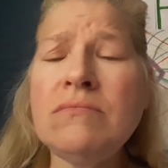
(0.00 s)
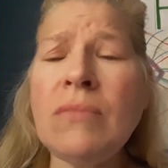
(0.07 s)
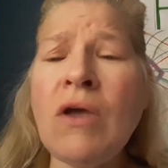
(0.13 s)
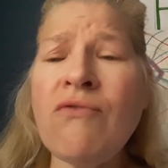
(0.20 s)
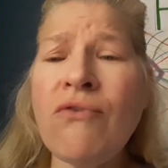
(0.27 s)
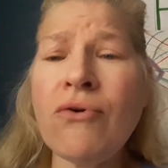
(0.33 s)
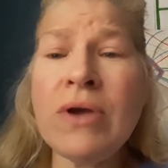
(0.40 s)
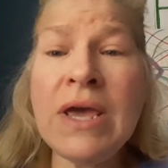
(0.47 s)

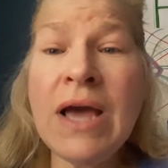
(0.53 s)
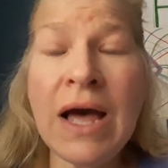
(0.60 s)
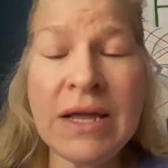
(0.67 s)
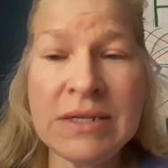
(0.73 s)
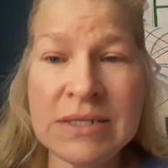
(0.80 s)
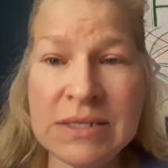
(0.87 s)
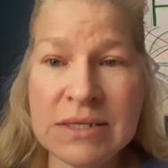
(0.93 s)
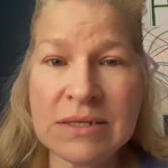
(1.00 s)
for
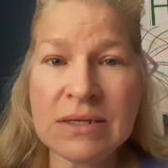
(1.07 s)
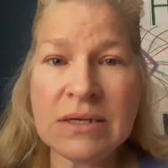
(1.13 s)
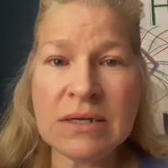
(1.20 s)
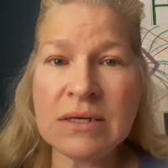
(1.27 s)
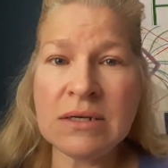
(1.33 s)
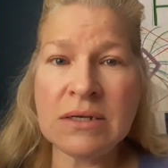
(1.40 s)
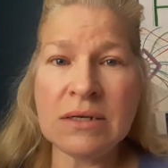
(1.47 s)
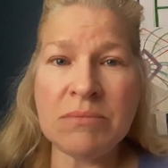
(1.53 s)
eons,
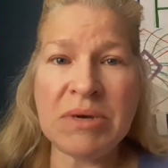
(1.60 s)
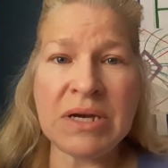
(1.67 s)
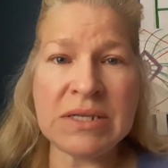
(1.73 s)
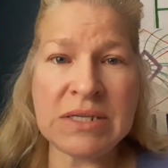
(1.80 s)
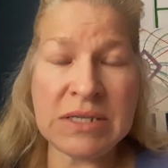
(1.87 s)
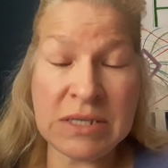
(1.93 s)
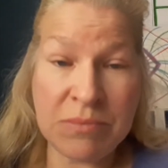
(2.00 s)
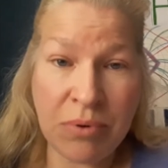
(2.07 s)
because the
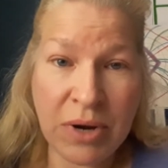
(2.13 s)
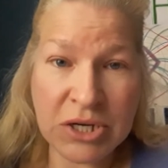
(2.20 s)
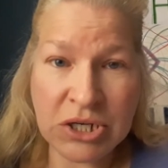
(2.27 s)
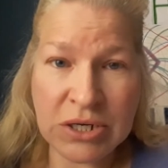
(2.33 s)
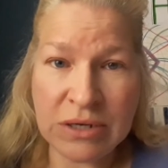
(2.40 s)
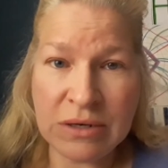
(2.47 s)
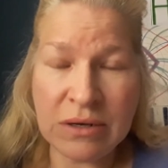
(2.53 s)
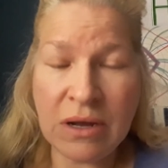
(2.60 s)

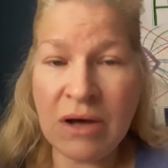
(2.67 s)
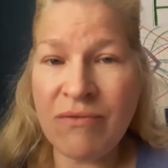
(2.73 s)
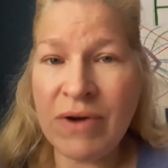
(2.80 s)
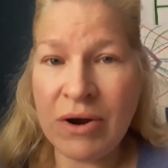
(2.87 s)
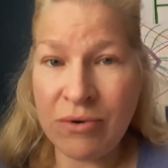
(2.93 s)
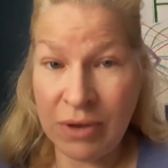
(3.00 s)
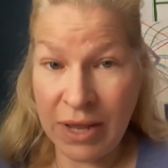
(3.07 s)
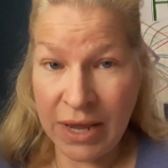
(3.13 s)
suppression of
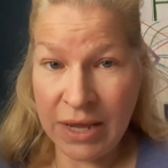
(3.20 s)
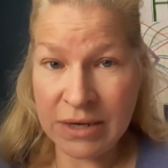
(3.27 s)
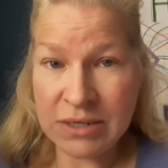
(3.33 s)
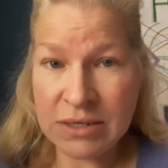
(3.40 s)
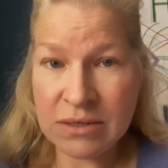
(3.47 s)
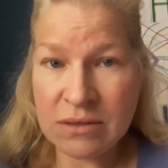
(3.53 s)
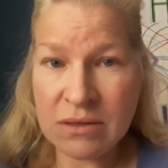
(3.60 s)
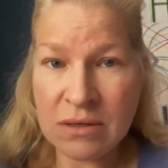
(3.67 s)
our light
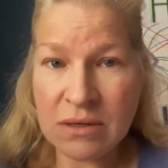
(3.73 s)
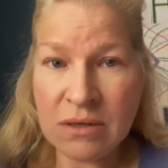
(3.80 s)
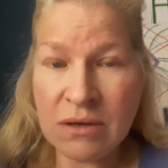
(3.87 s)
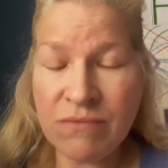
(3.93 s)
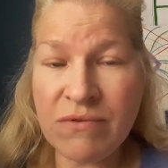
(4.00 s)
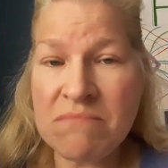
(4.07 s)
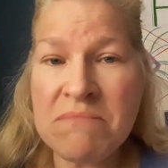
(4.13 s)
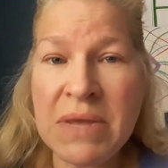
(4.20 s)

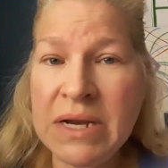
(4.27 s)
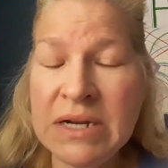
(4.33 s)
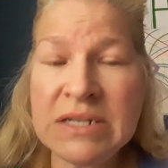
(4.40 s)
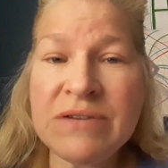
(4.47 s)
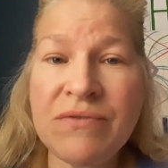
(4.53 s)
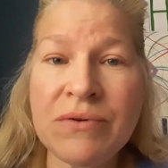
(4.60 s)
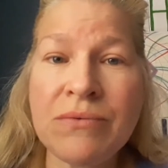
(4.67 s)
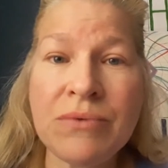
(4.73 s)
for many
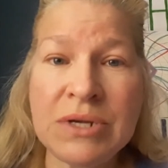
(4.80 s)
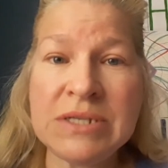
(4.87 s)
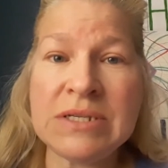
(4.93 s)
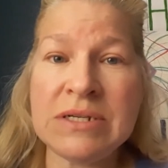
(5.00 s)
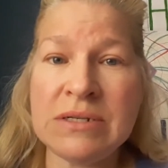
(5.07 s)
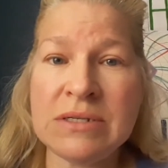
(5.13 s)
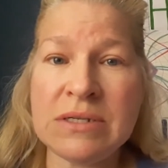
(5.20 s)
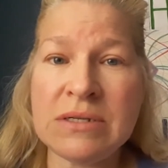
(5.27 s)
different
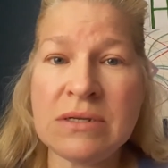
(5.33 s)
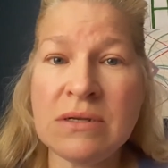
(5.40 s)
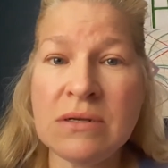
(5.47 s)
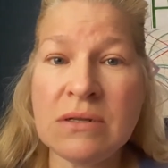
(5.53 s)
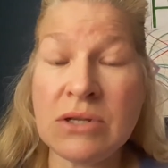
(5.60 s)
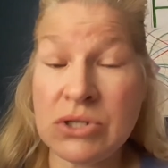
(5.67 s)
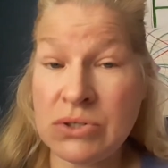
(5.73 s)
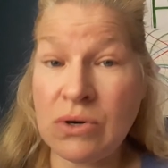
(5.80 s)
reasons.
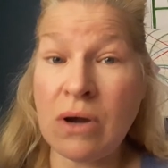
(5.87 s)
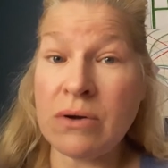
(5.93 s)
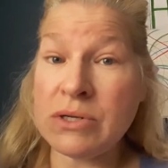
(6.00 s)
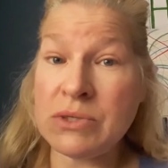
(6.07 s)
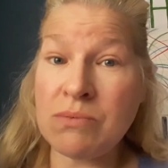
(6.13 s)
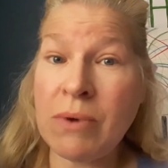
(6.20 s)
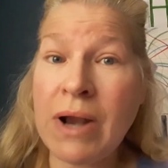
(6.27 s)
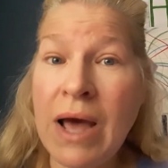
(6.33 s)
The
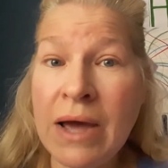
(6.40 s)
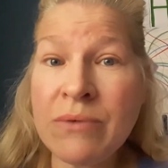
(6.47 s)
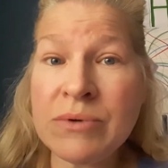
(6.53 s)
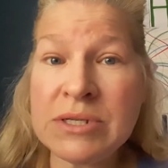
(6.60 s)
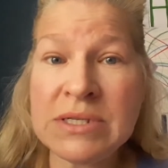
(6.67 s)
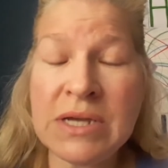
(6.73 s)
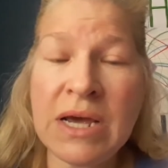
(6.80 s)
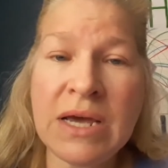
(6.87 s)
strongest one, I would
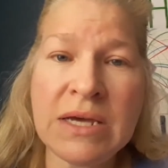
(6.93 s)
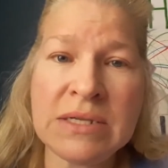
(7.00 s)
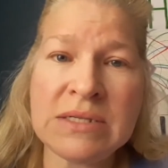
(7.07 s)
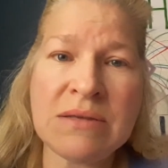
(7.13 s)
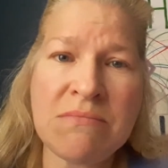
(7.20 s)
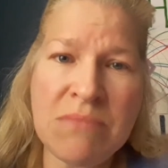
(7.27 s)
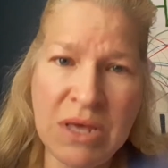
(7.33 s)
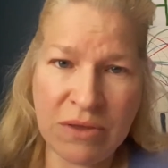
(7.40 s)
say, is the
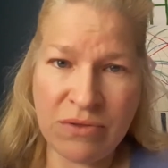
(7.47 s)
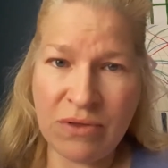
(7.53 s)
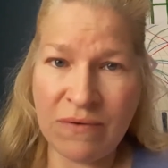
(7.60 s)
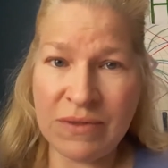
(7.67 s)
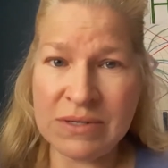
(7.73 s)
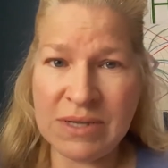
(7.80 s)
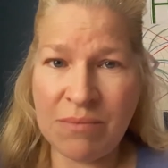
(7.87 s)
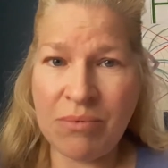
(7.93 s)
myth of the
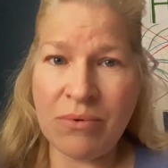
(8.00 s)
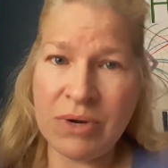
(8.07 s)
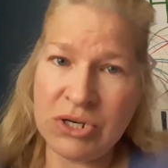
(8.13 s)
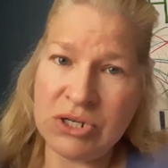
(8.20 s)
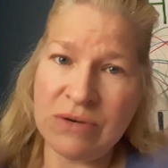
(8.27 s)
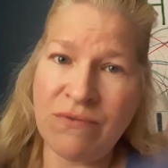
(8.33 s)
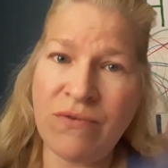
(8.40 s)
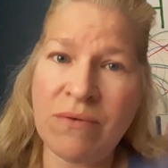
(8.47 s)

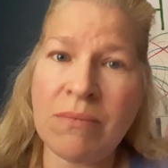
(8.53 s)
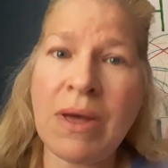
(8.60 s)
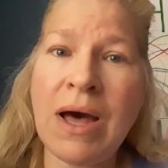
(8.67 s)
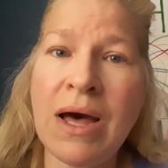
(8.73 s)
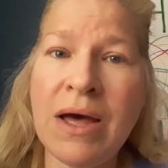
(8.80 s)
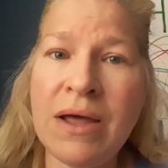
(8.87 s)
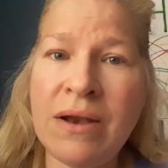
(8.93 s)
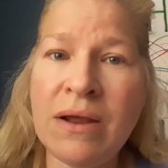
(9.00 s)
separation from
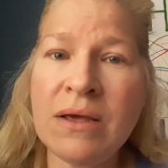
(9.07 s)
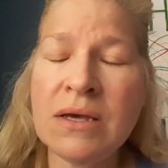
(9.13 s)
God,